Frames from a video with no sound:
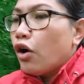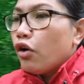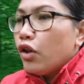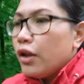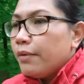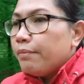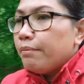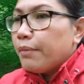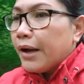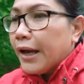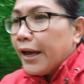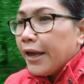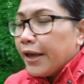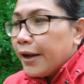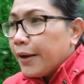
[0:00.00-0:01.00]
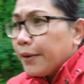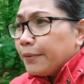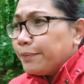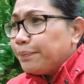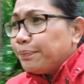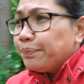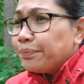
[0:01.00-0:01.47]
all of my
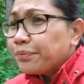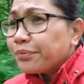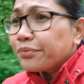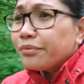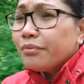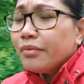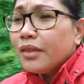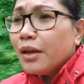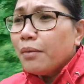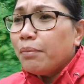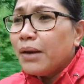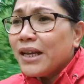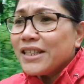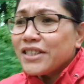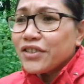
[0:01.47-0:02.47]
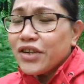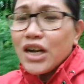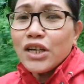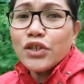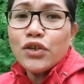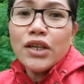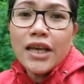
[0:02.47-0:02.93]
plants are
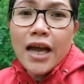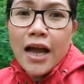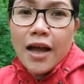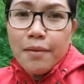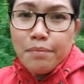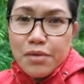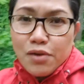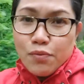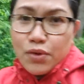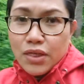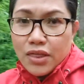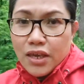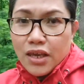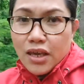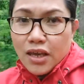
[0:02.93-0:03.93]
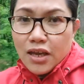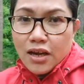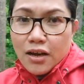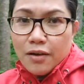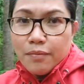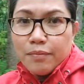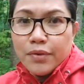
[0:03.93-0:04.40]
actually happy with the
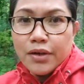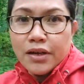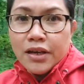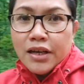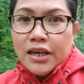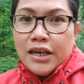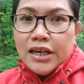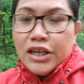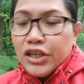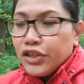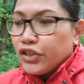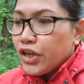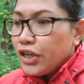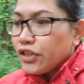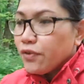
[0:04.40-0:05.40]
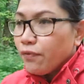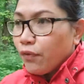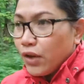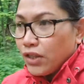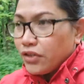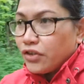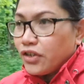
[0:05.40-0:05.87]
change of
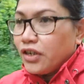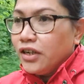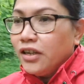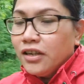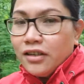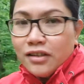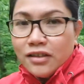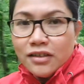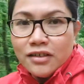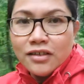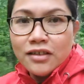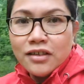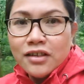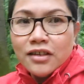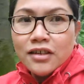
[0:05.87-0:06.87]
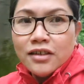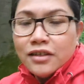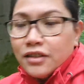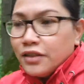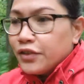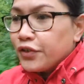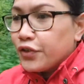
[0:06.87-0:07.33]
weather.
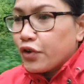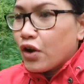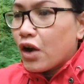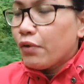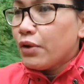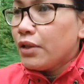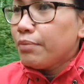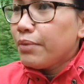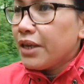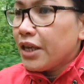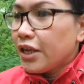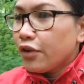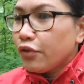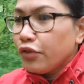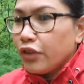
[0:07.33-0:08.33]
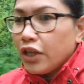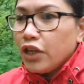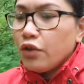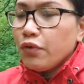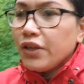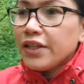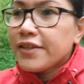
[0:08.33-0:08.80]
So I will be
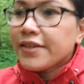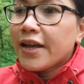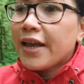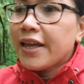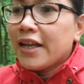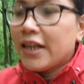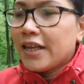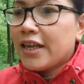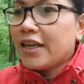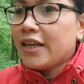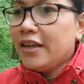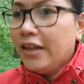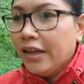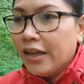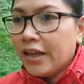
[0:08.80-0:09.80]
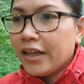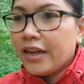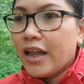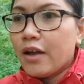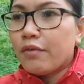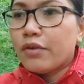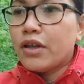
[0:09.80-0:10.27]
continuing cycling and
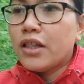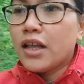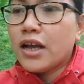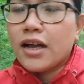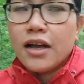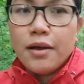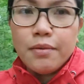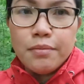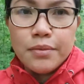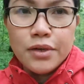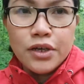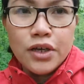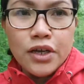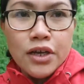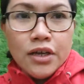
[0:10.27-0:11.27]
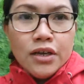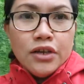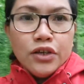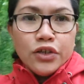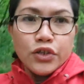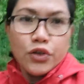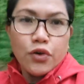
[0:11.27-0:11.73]
I will
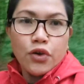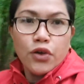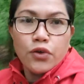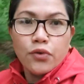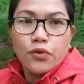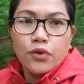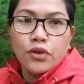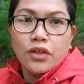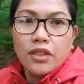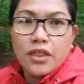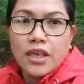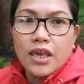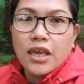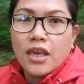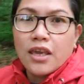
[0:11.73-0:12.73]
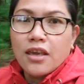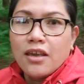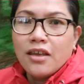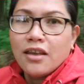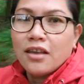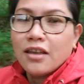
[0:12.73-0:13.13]
show you the